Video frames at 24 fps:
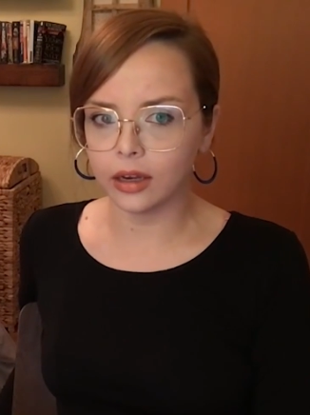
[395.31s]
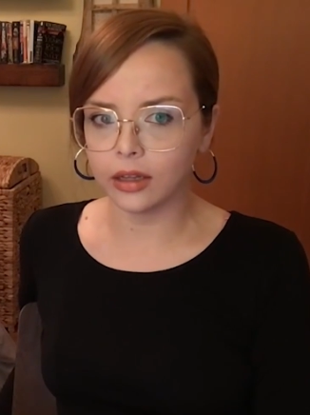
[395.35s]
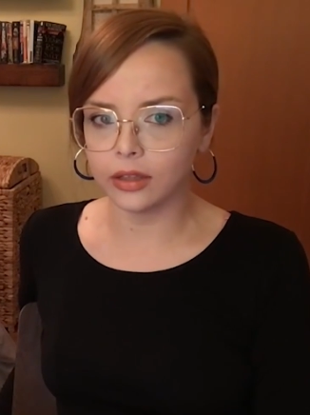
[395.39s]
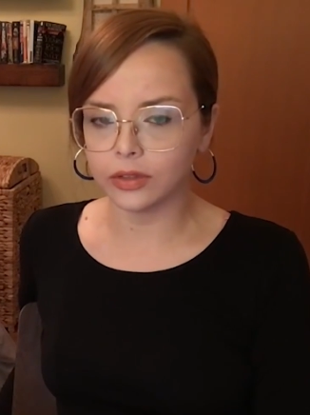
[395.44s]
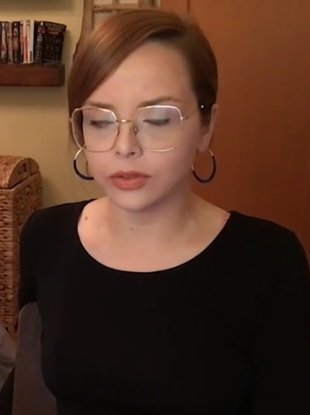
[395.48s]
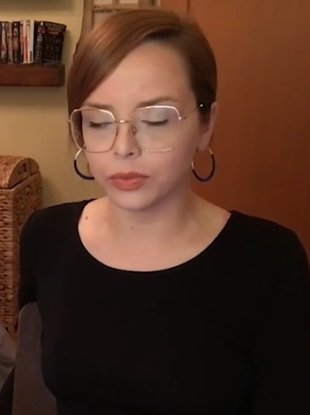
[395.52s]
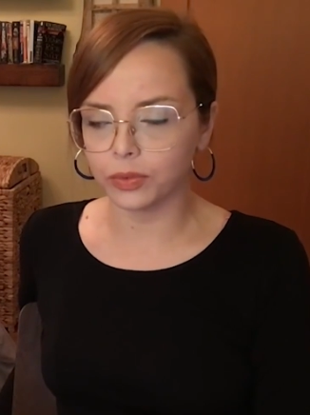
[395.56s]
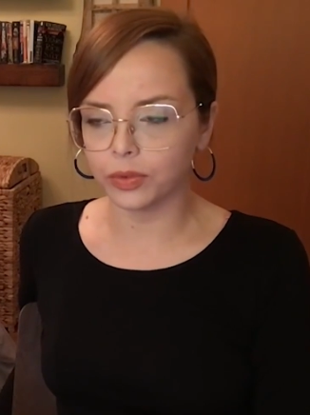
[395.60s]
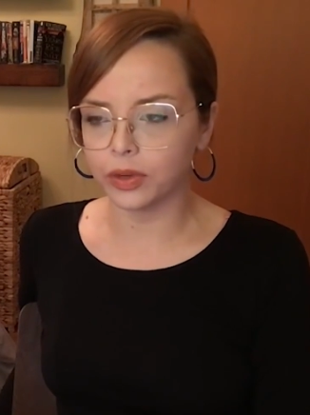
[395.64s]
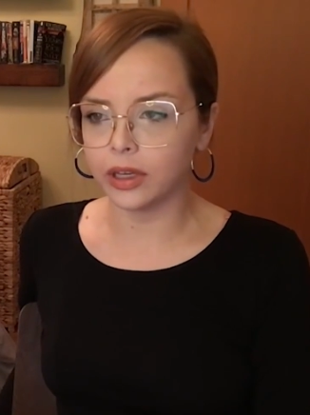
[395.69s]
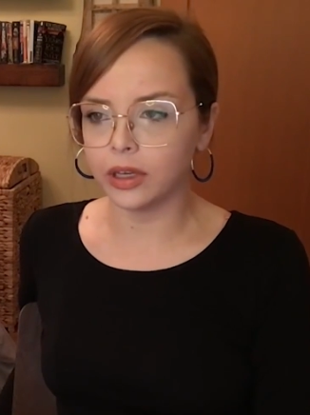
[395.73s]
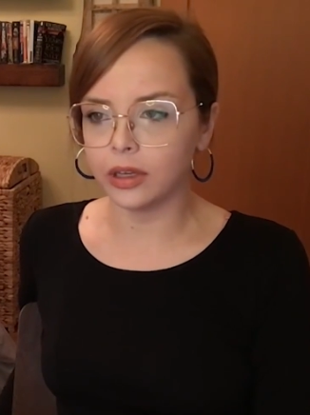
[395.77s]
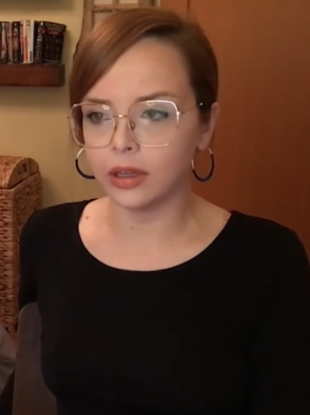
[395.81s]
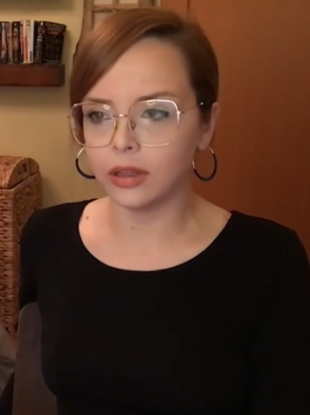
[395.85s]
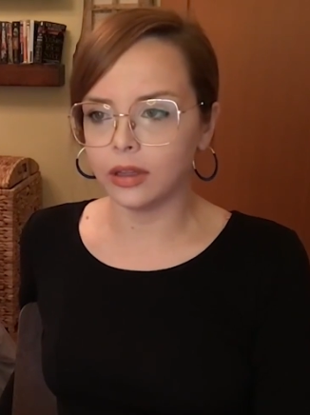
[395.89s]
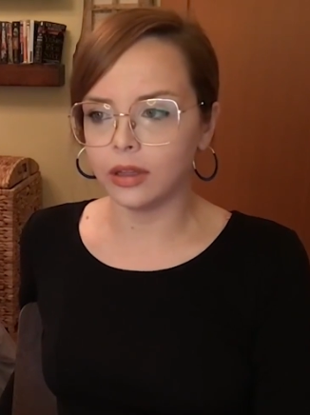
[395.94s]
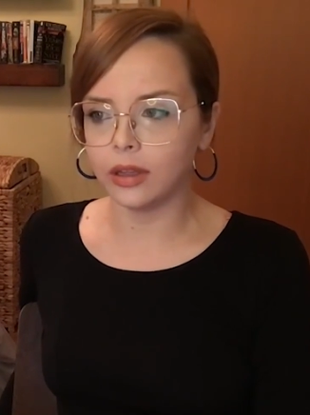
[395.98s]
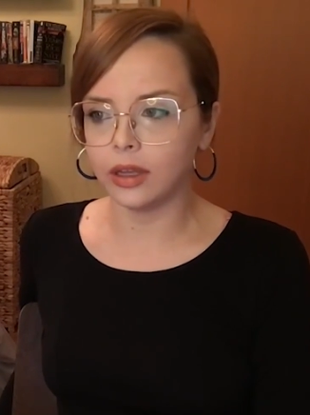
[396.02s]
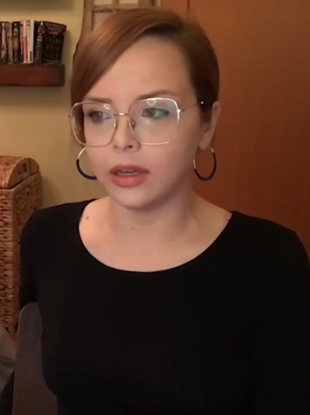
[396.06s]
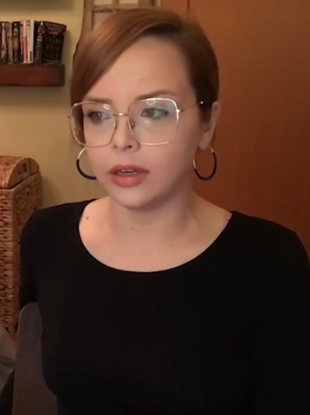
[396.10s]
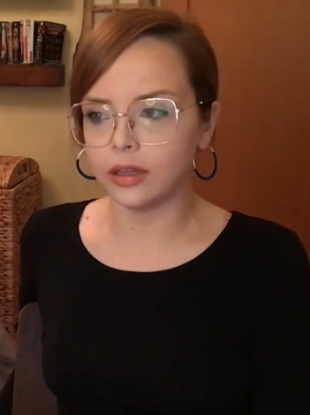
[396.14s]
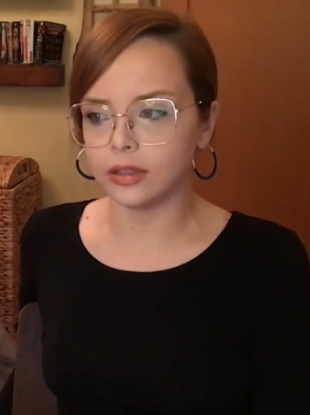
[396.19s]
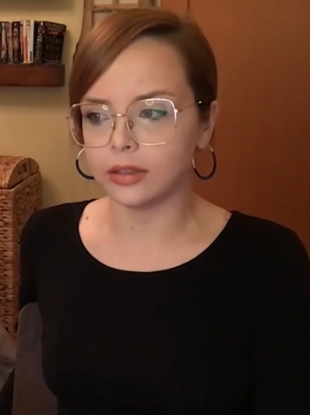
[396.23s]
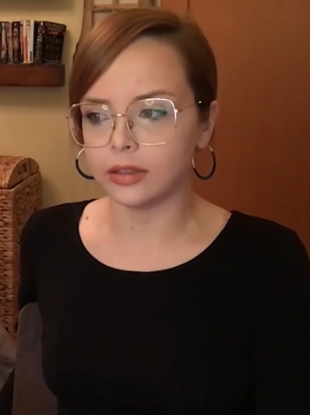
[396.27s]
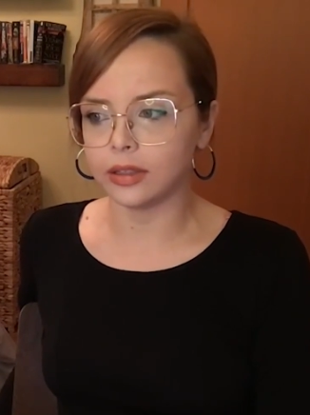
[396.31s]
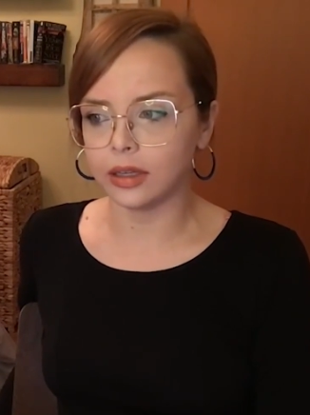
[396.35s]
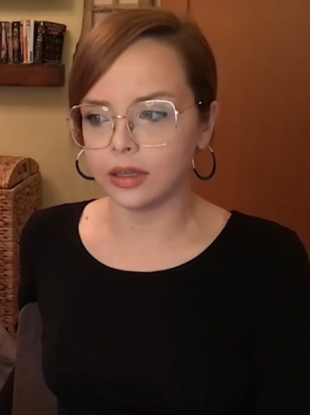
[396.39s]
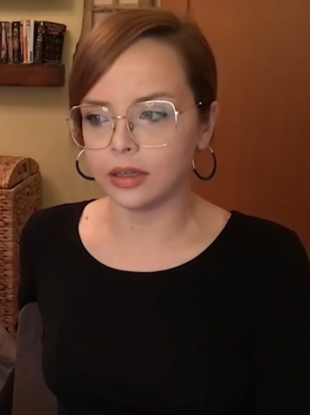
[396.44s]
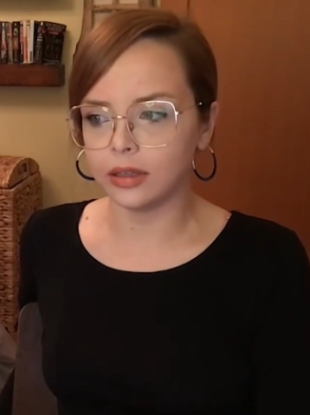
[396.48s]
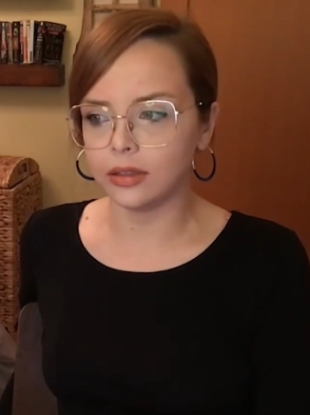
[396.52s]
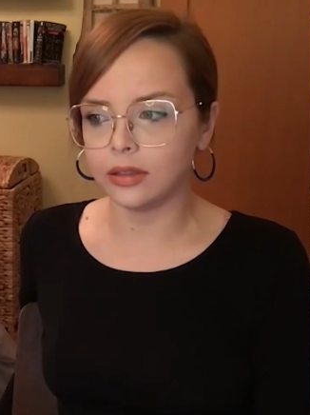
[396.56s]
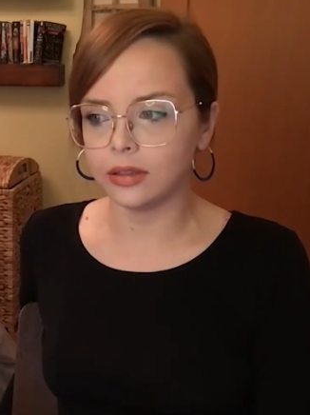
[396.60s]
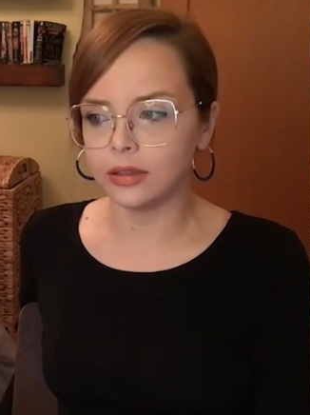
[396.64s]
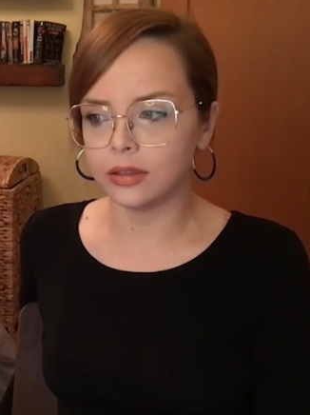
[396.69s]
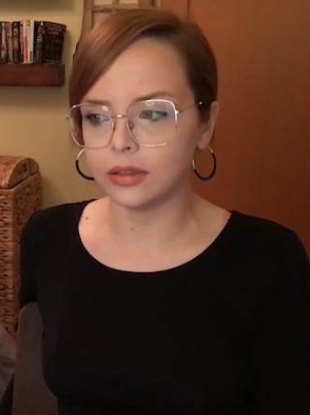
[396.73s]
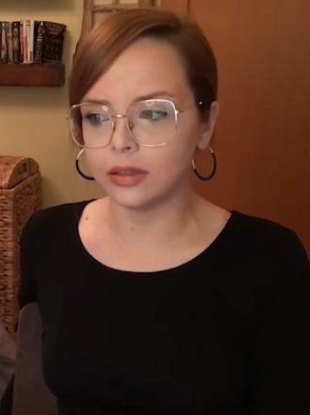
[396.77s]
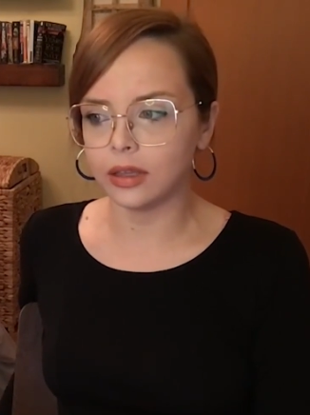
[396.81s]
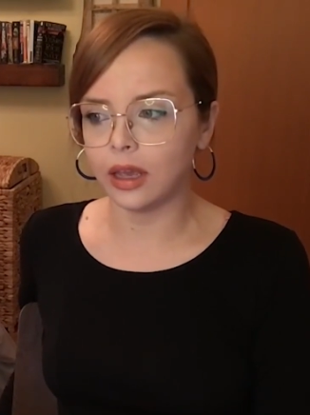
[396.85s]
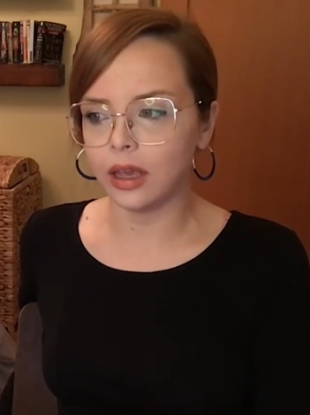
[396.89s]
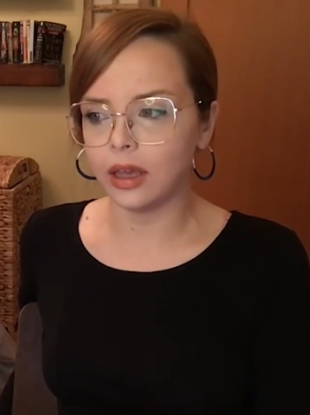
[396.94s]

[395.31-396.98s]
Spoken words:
is real and exists,